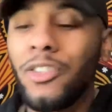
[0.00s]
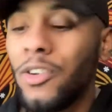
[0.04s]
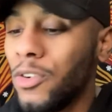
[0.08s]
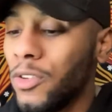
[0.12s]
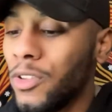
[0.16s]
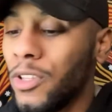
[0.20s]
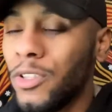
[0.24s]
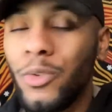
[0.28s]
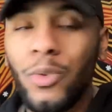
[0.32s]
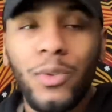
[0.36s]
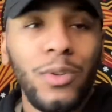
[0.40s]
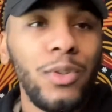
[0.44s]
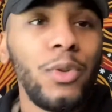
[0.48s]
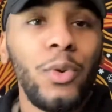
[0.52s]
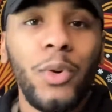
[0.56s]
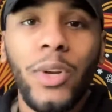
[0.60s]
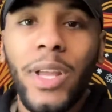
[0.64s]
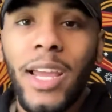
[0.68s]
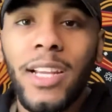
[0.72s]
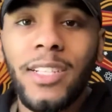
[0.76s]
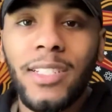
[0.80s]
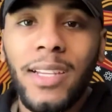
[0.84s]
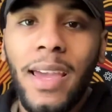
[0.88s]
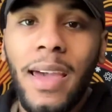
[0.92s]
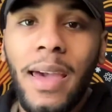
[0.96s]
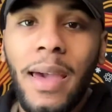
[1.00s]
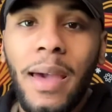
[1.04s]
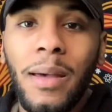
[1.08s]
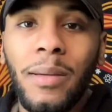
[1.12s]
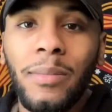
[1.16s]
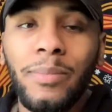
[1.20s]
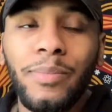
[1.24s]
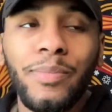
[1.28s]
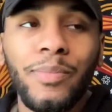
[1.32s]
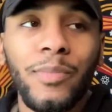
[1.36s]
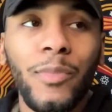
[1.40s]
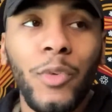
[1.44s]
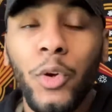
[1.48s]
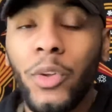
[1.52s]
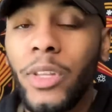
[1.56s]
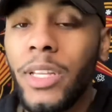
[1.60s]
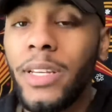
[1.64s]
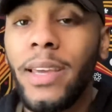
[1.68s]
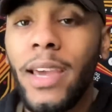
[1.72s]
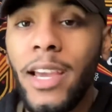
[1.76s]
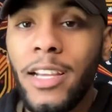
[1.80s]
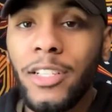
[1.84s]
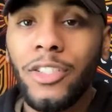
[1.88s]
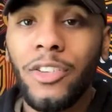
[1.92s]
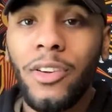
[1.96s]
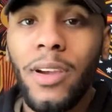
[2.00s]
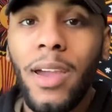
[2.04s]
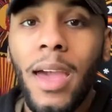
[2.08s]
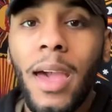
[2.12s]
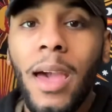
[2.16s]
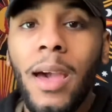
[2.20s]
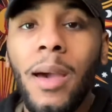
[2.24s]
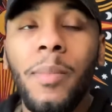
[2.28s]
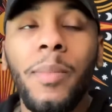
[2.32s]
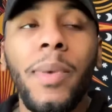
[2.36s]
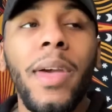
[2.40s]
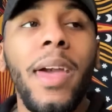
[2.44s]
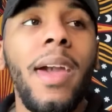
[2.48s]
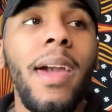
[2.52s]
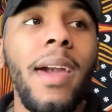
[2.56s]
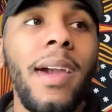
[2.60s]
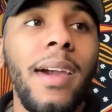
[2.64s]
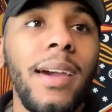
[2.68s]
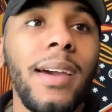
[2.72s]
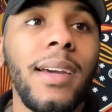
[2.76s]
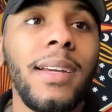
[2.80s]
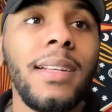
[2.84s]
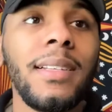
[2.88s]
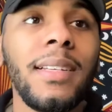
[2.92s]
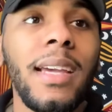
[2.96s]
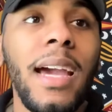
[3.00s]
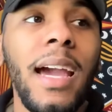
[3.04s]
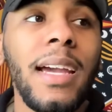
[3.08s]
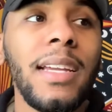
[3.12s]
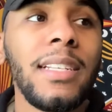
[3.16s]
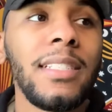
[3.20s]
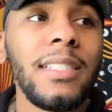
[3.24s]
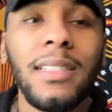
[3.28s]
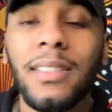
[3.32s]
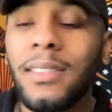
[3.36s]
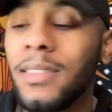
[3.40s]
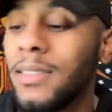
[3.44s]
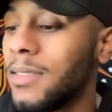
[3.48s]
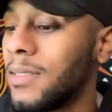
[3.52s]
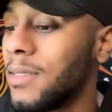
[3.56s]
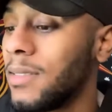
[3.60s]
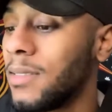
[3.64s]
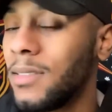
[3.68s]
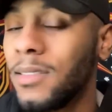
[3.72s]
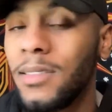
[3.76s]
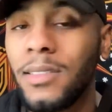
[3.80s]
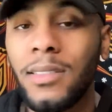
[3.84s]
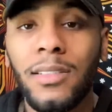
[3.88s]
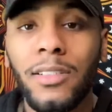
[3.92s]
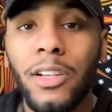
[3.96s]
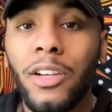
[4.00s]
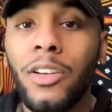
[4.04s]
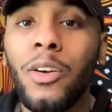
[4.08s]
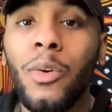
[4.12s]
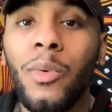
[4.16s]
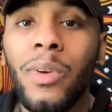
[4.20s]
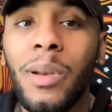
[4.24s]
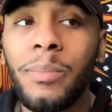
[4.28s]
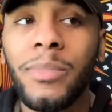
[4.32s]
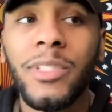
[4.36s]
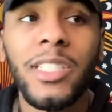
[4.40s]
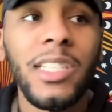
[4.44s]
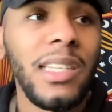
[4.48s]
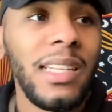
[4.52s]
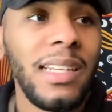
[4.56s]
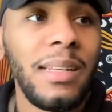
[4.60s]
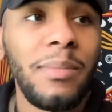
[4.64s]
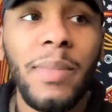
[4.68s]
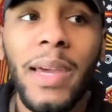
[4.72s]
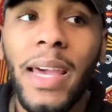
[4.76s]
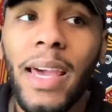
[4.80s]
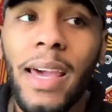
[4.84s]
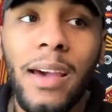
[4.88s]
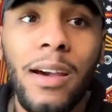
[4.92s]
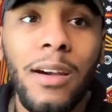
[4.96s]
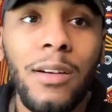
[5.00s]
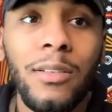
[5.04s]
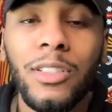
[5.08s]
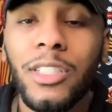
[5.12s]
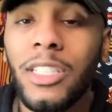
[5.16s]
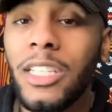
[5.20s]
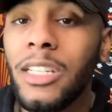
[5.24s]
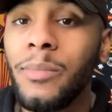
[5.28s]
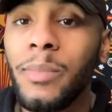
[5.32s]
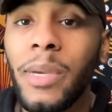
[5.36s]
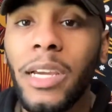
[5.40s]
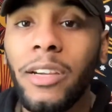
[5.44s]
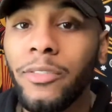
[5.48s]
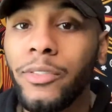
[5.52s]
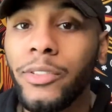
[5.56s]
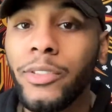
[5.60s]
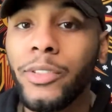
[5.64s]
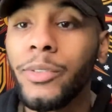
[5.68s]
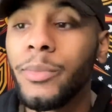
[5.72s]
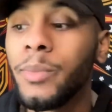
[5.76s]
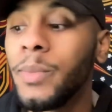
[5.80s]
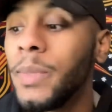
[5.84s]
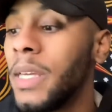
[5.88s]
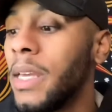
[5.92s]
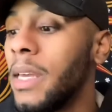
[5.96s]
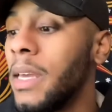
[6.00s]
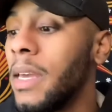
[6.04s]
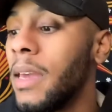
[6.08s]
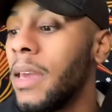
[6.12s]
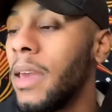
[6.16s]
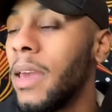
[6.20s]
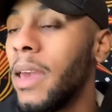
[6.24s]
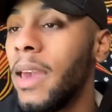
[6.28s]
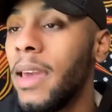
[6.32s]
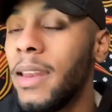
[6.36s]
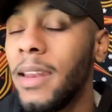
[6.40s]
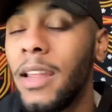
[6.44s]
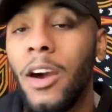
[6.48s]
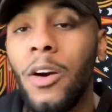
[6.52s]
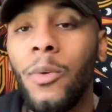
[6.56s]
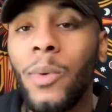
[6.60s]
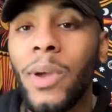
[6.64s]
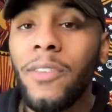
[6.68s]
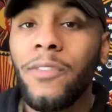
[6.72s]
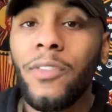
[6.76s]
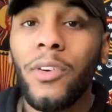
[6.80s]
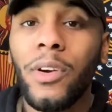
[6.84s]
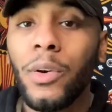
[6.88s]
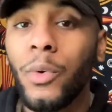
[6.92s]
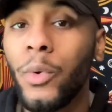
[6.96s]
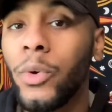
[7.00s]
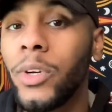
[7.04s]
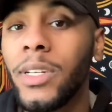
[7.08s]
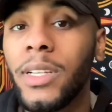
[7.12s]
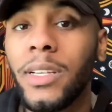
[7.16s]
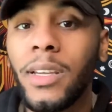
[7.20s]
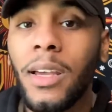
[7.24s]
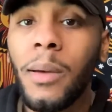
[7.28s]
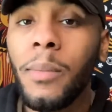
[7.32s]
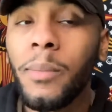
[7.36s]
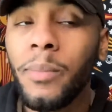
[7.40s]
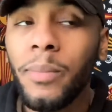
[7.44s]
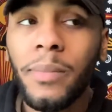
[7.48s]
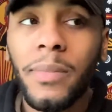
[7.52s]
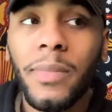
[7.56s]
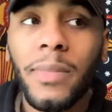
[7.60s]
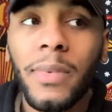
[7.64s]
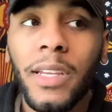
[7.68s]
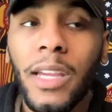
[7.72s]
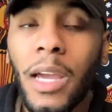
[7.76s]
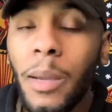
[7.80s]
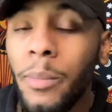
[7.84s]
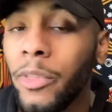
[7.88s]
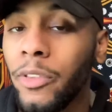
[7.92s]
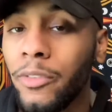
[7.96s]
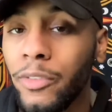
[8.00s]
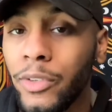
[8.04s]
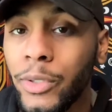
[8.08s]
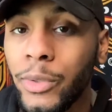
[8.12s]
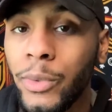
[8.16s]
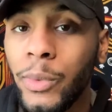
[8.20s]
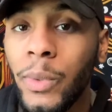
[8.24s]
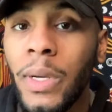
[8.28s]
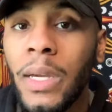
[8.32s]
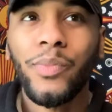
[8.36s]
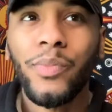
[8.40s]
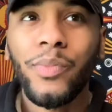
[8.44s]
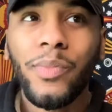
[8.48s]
turn on the DoorDash app or the Dasher app, and I just turn on when I'm chilling in my house, chilling in my room, and I'll wait for an order to come through.